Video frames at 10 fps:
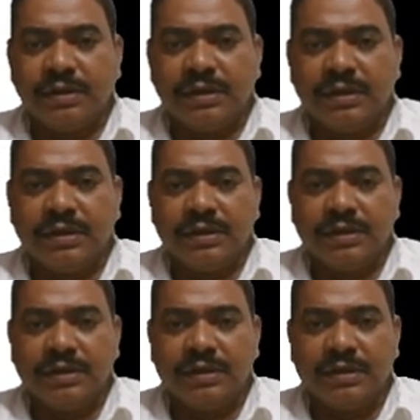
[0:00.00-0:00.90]
in
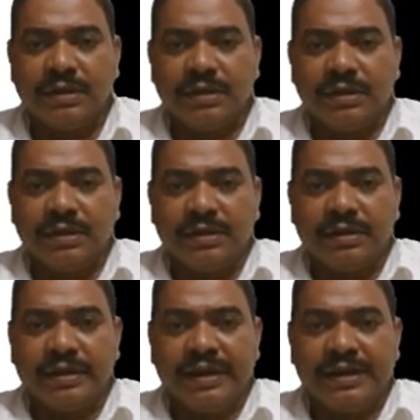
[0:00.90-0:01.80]

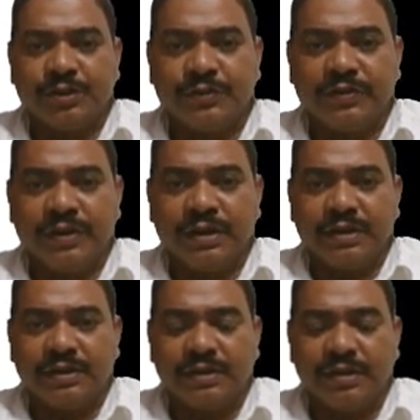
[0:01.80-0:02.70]
Galois field
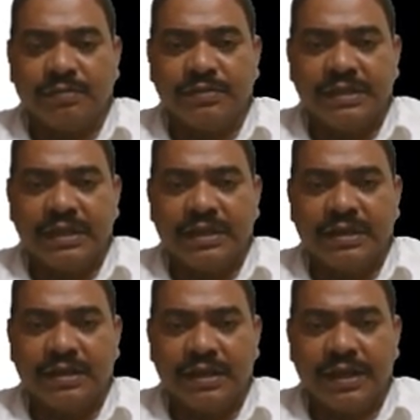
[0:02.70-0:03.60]
of
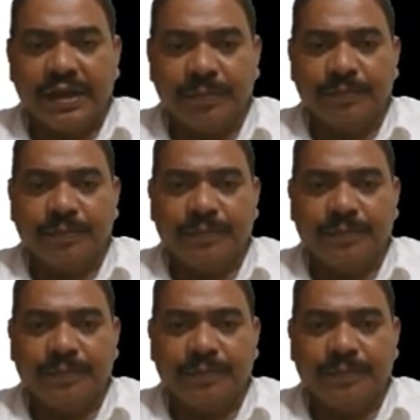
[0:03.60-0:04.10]
Zm.